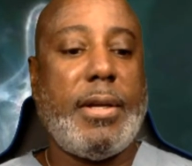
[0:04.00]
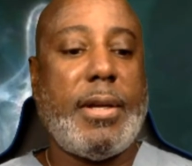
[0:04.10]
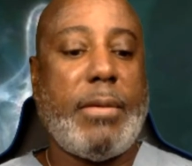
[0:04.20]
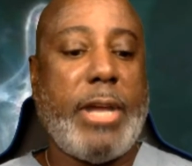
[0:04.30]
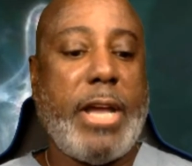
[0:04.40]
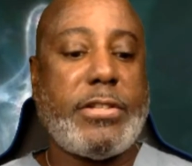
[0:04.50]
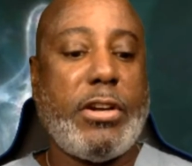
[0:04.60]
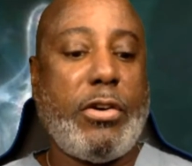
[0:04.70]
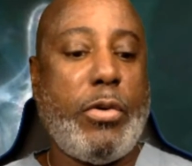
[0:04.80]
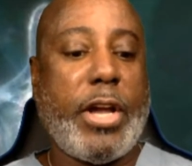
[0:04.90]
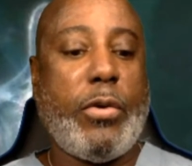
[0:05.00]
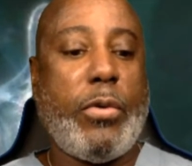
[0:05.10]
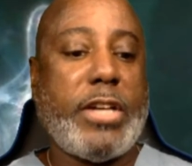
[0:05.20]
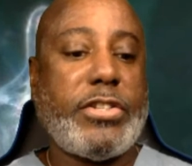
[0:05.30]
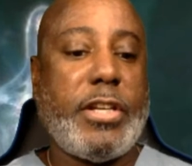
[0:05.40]
I'm going to answer a quick
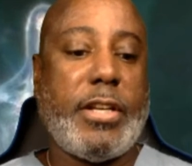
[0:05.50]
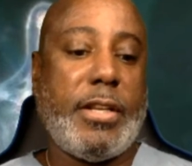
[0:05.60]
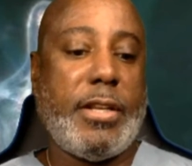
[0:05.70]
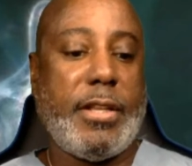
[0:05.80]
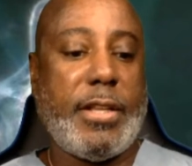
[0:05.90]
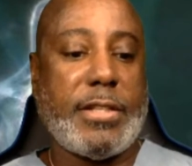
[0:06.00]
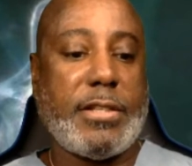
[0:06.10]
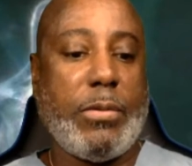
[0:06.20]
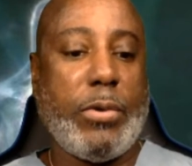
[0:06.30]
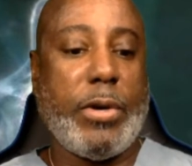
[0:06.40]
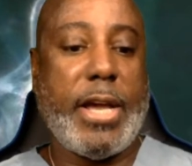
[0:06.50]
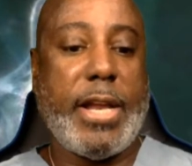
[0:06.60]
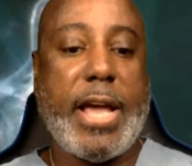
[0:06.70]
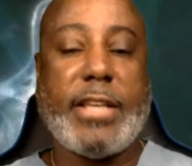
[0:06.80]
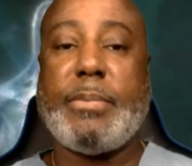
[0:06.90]
question that someone had
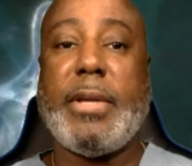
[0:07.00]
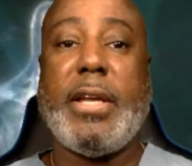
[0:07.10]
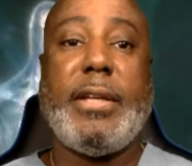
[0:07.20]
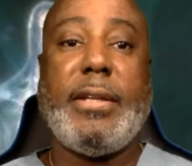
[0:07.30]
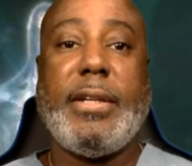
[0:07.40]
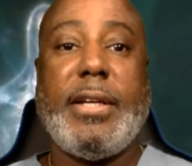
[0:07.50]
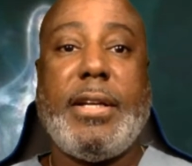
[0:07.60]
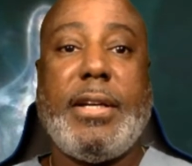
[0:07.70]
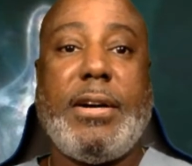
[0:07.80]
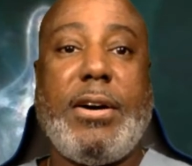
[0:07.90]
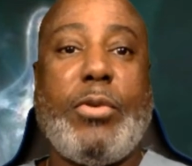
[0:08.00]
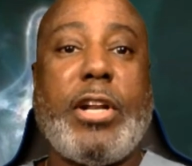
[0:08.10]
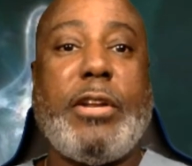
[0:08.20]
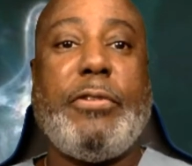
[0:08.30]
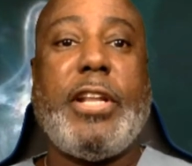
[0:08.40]
asked me on one
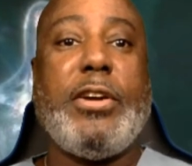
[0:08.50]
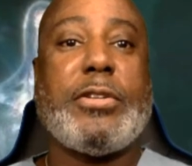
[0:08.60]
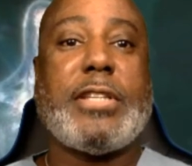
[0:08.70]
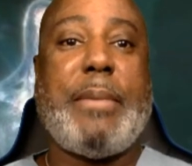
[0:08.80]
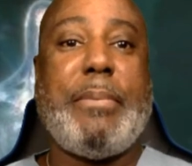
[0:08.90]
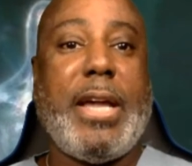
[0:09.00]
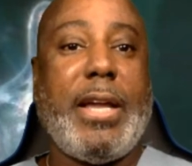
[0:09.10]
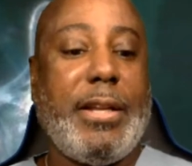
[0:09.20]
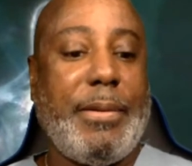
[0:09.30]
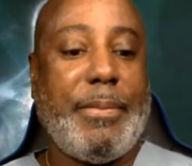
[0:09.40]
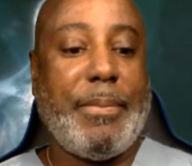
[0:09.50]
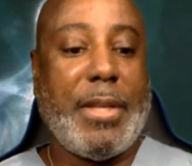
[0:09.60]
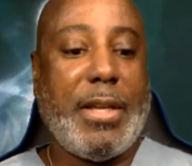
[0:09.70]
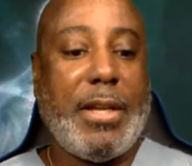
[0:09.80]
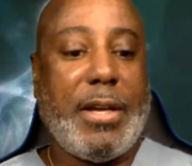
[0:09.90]
of the videos I made.
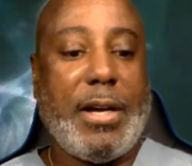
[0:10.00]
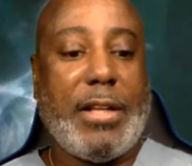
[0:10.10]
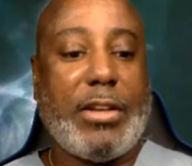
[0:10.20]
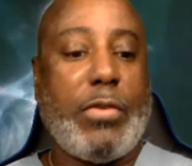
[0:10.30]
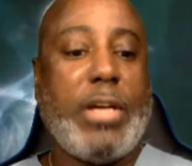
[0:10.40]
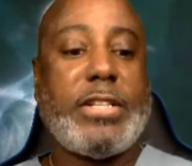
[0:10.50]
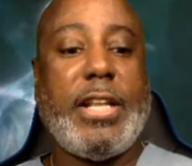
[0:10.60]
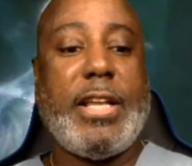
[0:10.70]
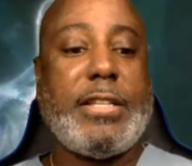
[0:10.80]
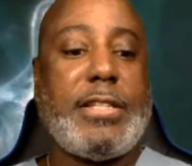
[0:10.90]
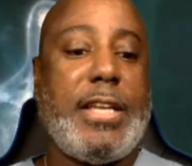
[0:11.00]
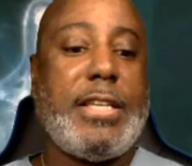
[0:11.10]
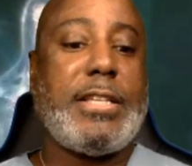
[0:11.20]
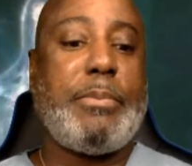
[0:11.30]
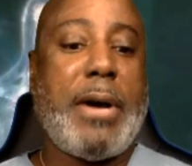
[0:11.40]
The question is
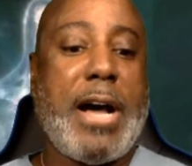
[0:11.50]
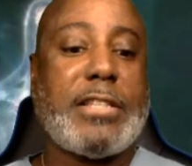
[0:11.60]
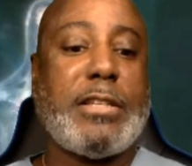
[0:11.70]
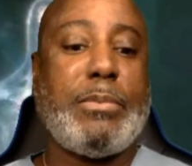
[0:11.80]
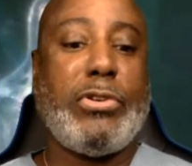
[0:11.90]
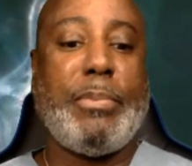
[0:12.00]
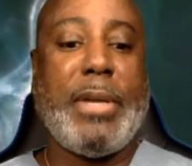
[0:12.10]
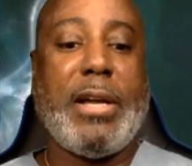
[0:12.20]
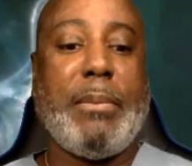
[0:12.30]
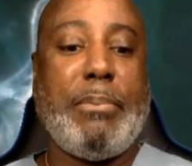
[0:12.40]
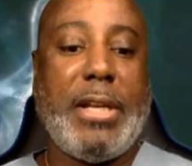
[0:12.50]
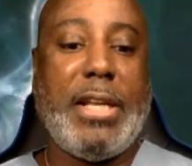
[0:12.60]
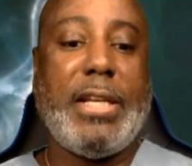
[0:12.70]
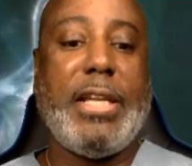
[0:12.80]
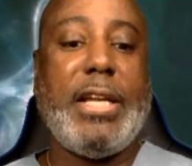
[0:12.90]
it possible to be
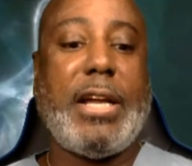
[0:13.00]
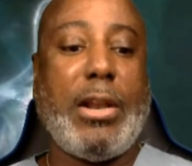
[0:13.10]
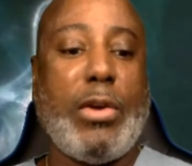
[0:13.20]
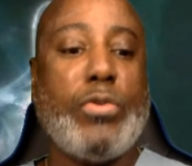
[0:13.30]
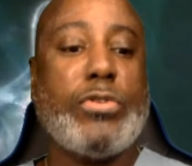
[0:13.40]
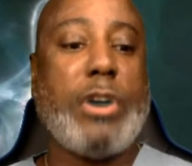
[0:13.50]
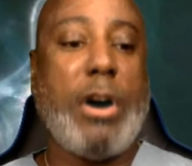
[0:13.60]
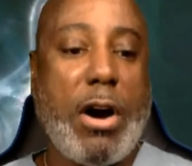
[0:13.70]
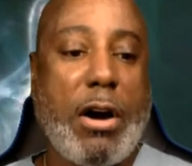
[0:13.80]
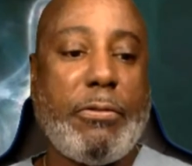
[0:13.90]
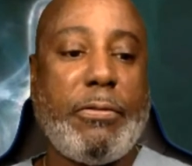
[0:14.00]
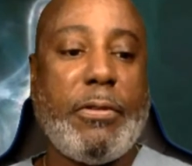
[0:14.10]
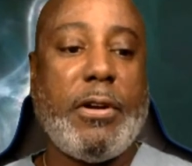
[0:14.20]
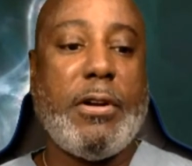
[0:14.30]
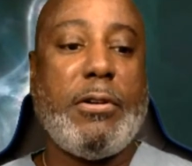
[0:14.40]
completely closed off
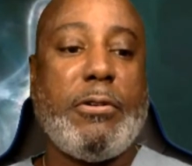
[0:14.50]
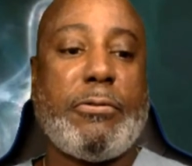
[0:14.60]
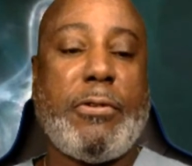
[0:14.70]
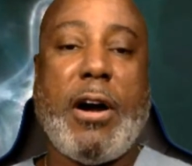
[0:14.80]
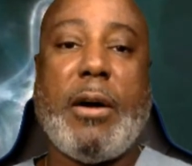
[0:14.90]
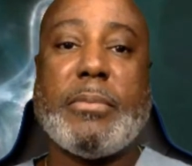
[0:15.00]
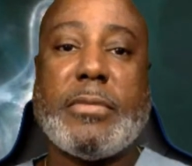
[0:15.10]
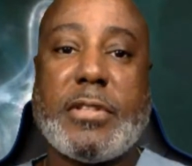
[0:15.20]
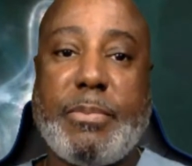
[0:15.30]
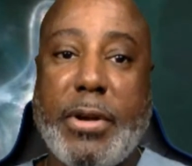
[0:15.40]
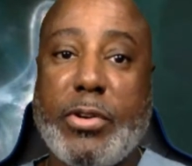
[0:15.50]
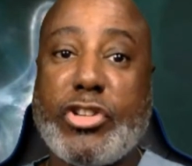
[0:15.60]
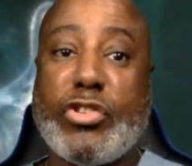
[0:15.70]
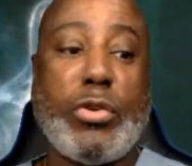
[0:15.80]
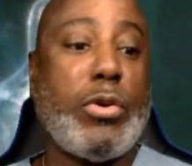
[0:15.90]
from
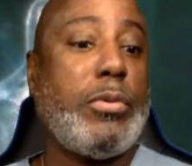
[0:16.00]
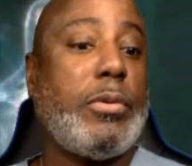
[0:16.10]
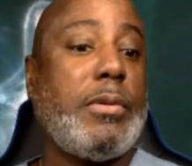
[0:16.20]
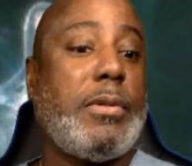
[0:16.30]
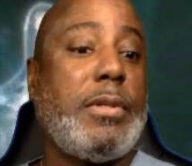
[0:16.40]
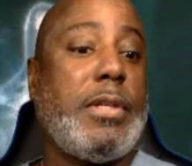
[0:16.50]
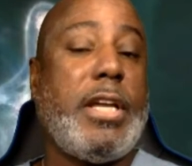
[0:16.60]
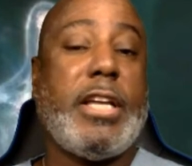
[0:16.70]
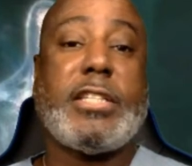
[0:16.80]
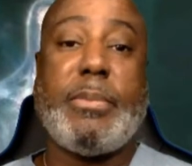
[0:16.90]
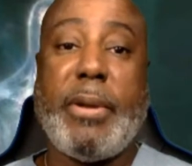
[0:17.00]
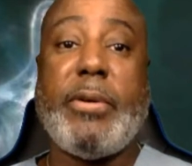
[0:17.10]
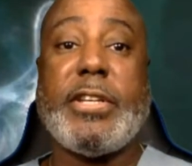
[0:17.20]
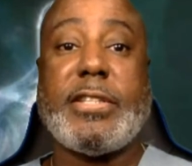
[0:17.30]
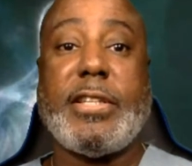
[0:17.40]
spiritual
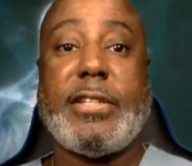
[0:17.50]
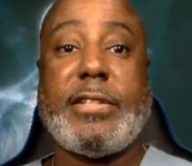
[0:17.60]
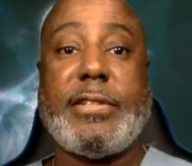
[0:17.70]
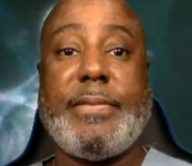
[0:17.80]
experiences?